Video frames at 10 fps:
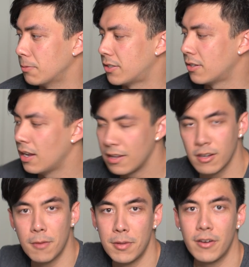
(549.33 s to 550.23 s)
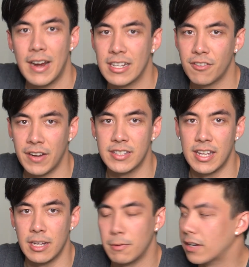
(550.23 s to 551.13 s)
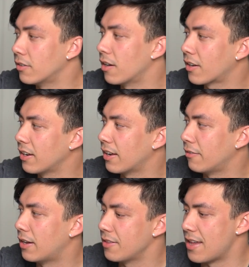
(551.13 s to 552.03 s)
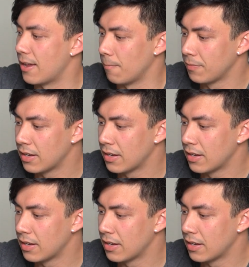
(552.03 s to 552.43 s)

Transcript: which your computer has fans anyway, you're not going to get around that.